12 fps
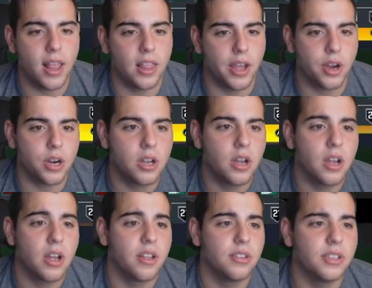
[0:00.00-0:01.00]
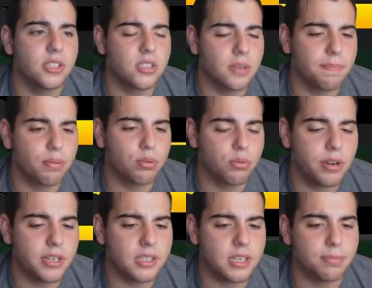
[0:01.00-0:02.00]
Leonard. This is a
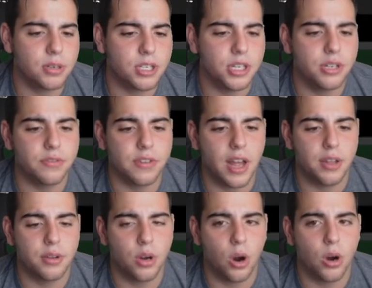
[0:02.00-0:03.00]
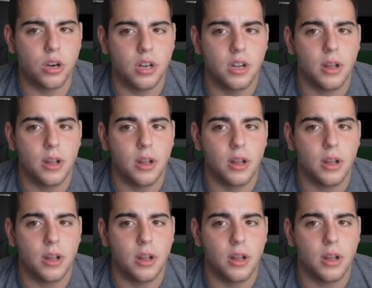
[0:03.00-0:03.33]
pretty, pretty good value card.